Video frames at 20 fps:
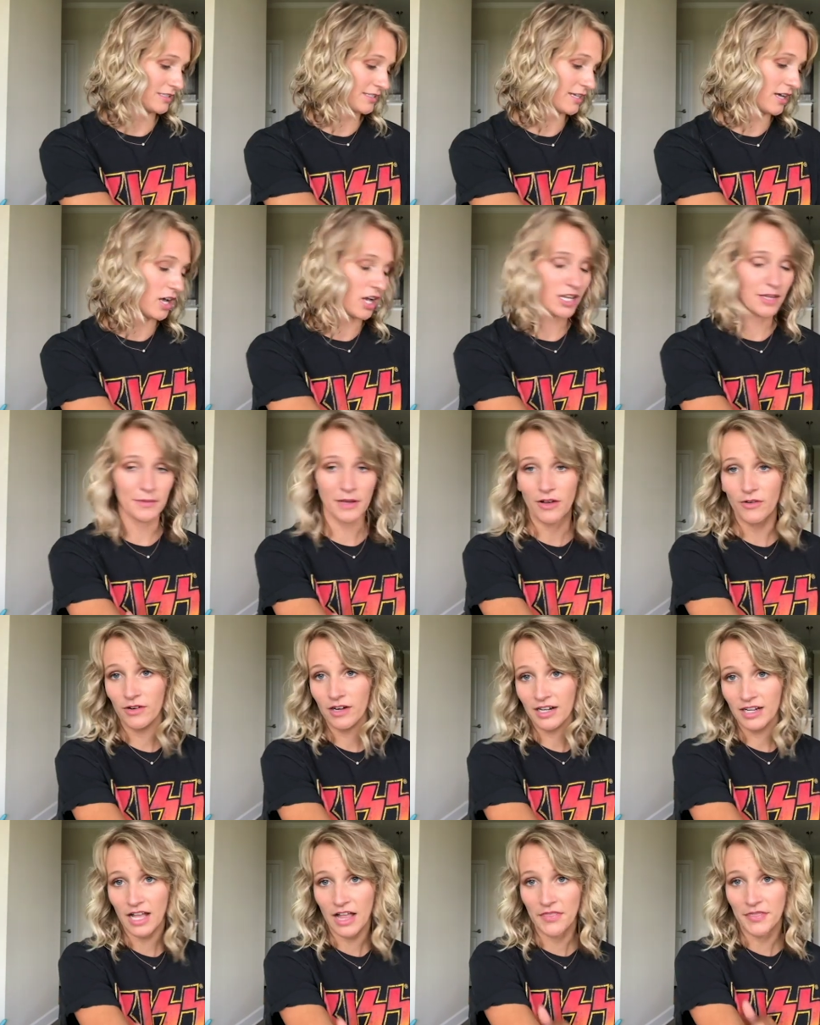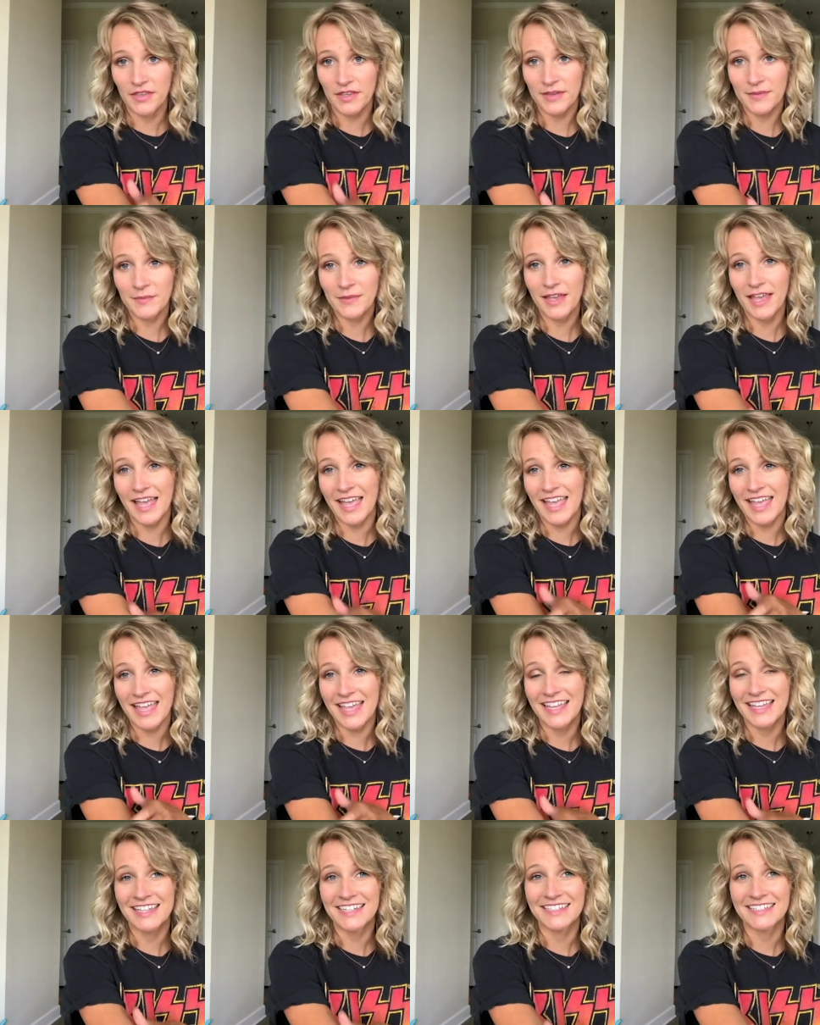talk about where I got them
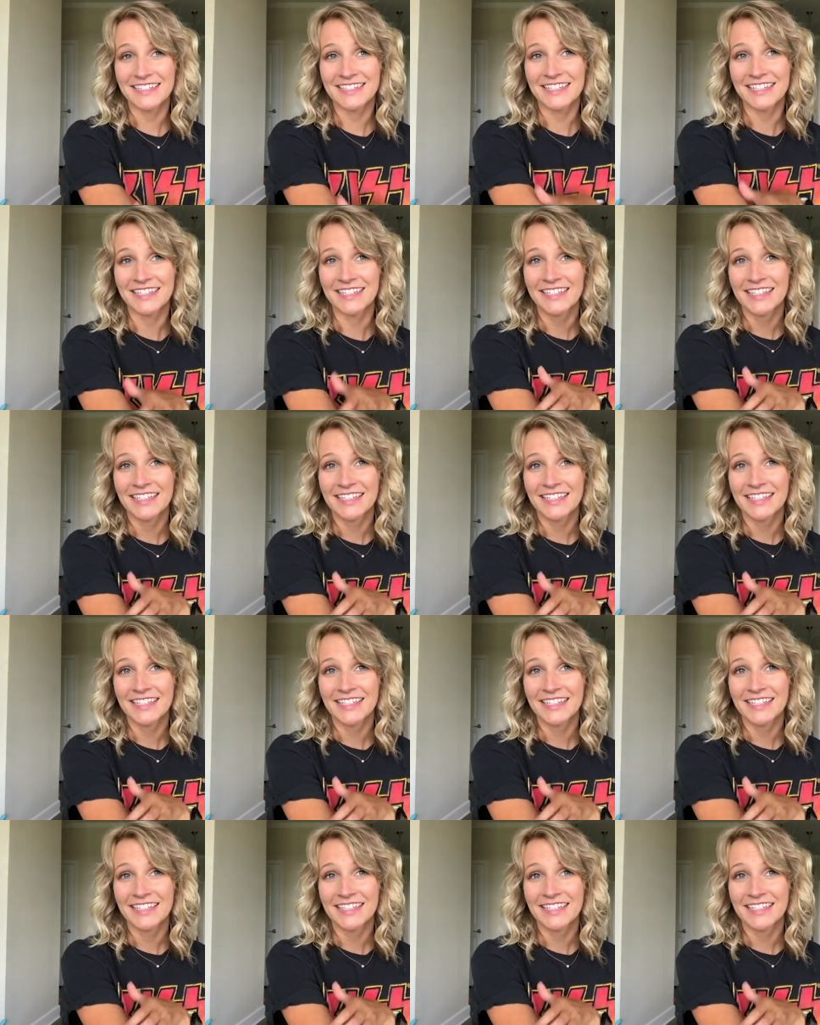and